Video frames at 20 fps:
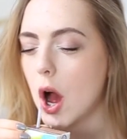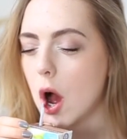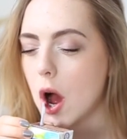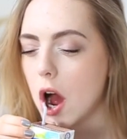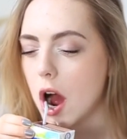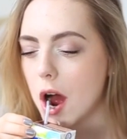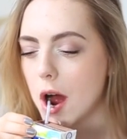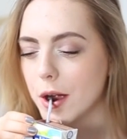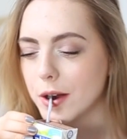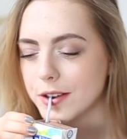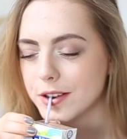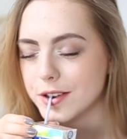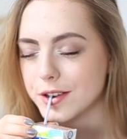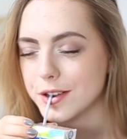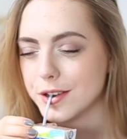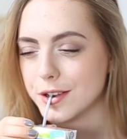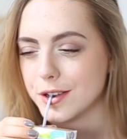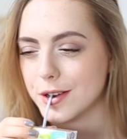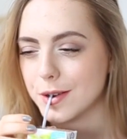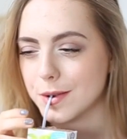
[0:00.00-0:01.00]
Oh, this
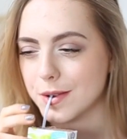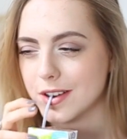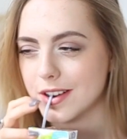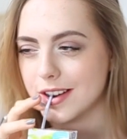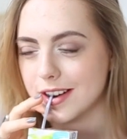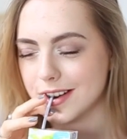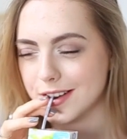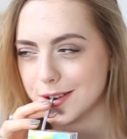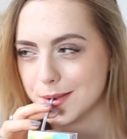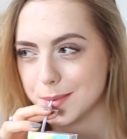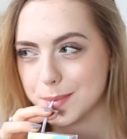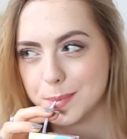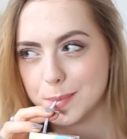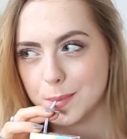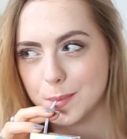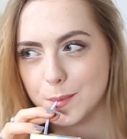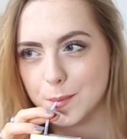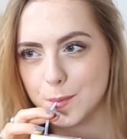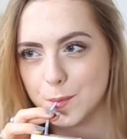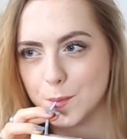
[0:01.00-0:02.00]
is so good. It
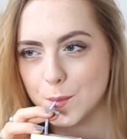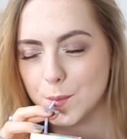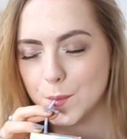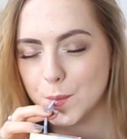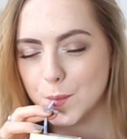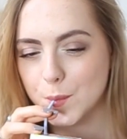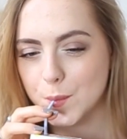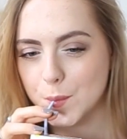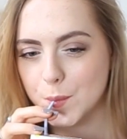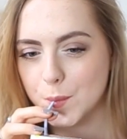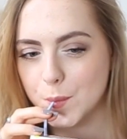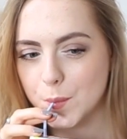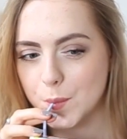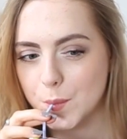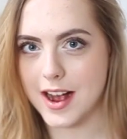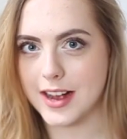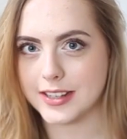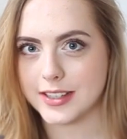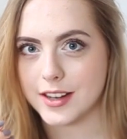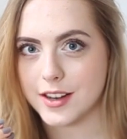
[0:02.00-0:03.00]

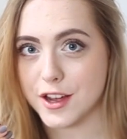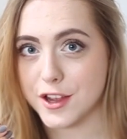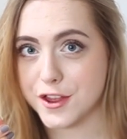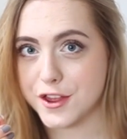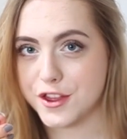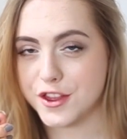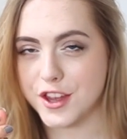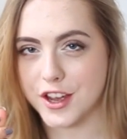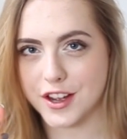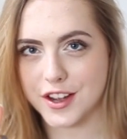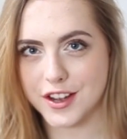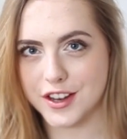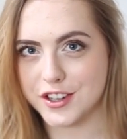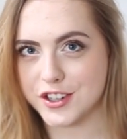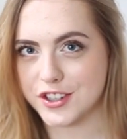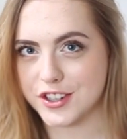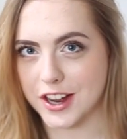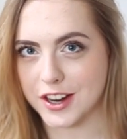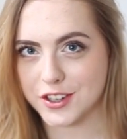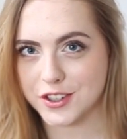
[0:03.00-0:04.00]
has like a
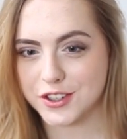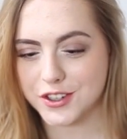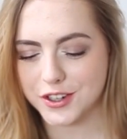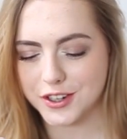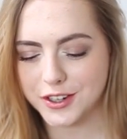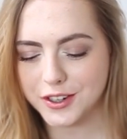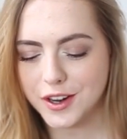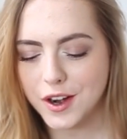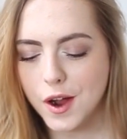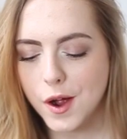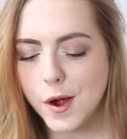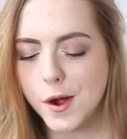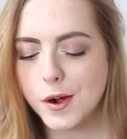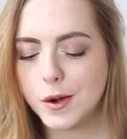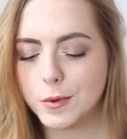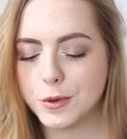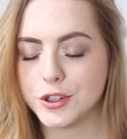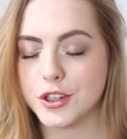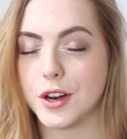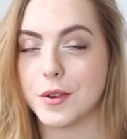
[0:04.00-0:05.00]
thick-ish texture,
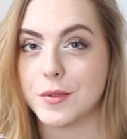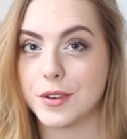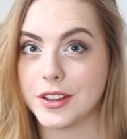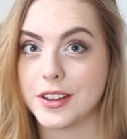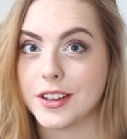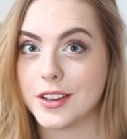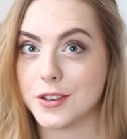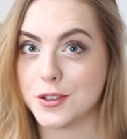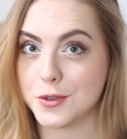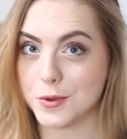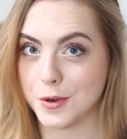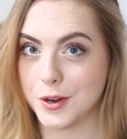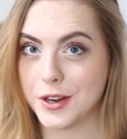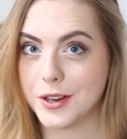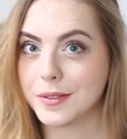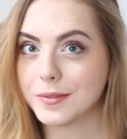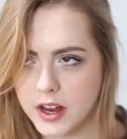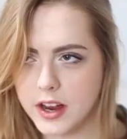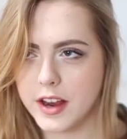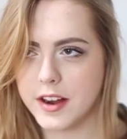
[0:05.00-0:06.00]
which I really
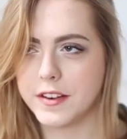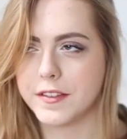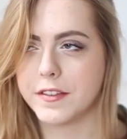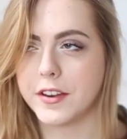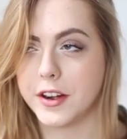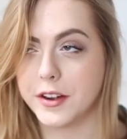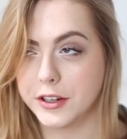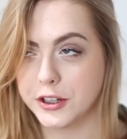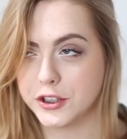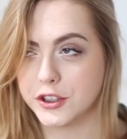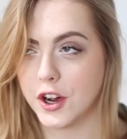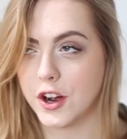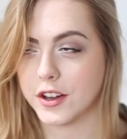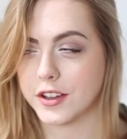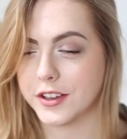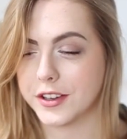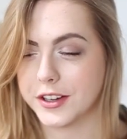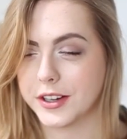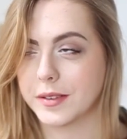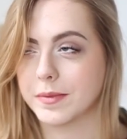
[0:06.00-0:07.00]
enjoy, and very
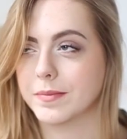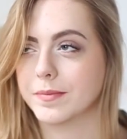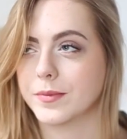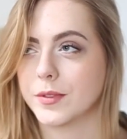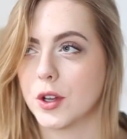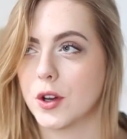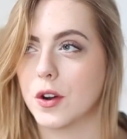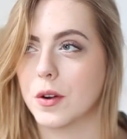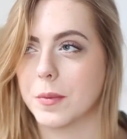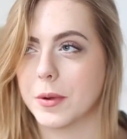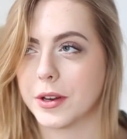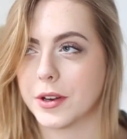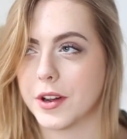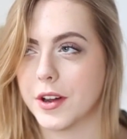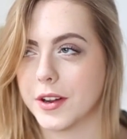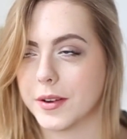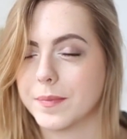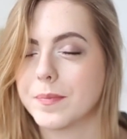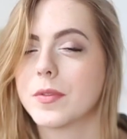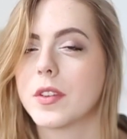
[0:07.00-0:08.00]
chocolatey. Oh my
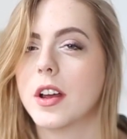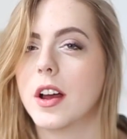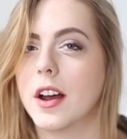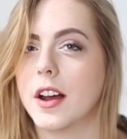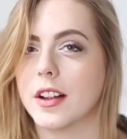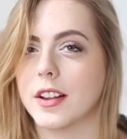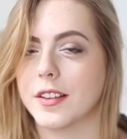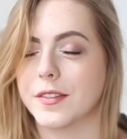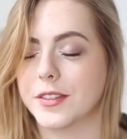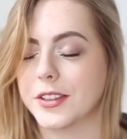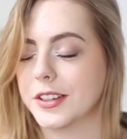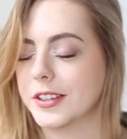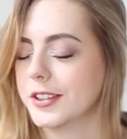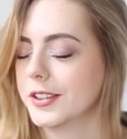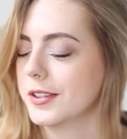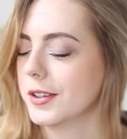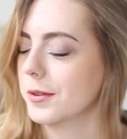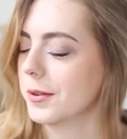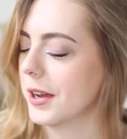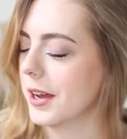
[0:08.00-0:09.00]
god, I love
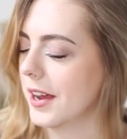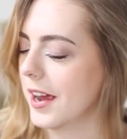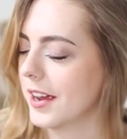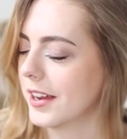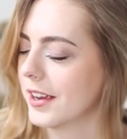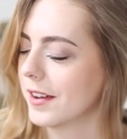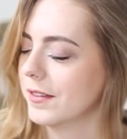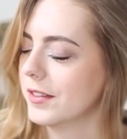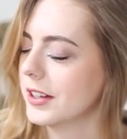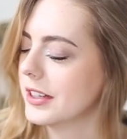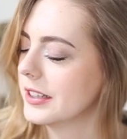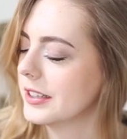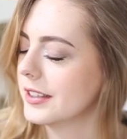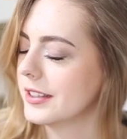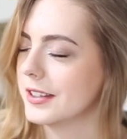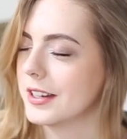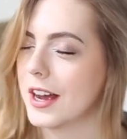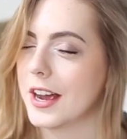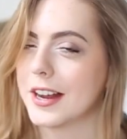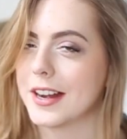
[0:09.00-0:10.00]
this. Okay, I give this
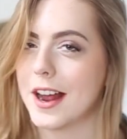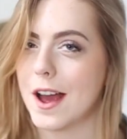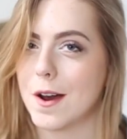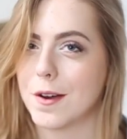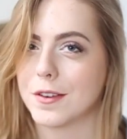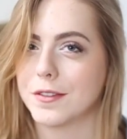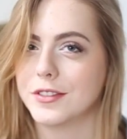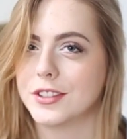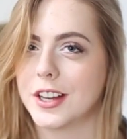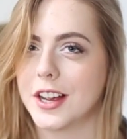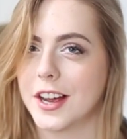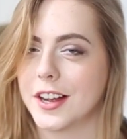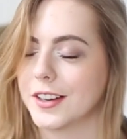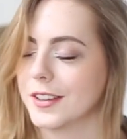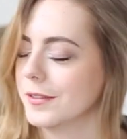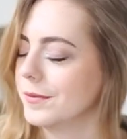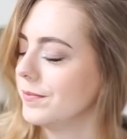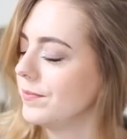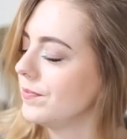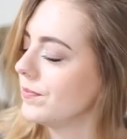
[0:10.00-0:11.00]
9 out of
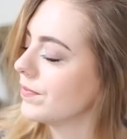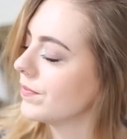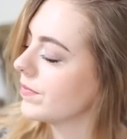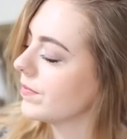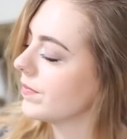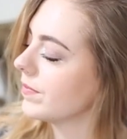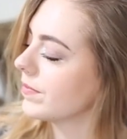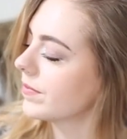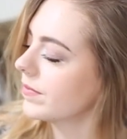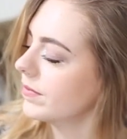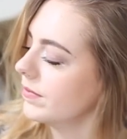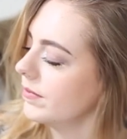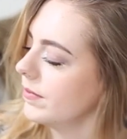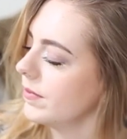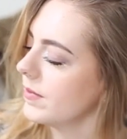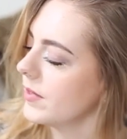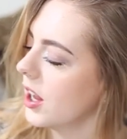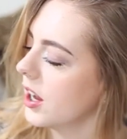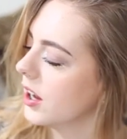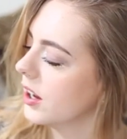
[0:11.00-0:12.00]
10
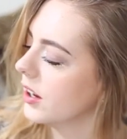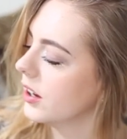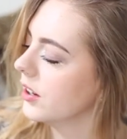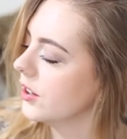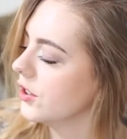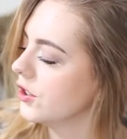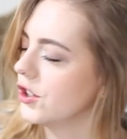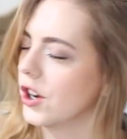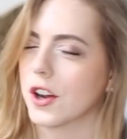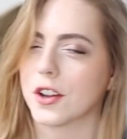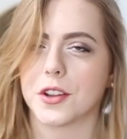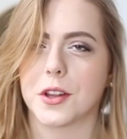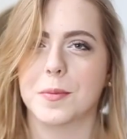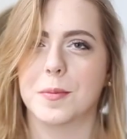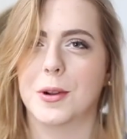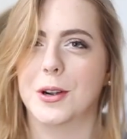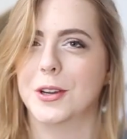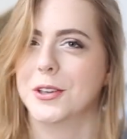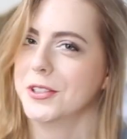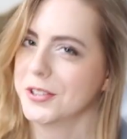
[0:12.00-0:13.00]
chocolate
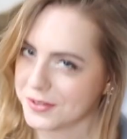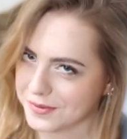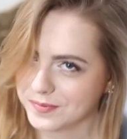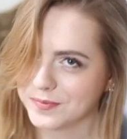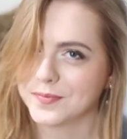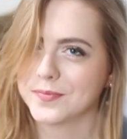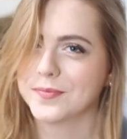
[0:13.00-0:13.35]
bars.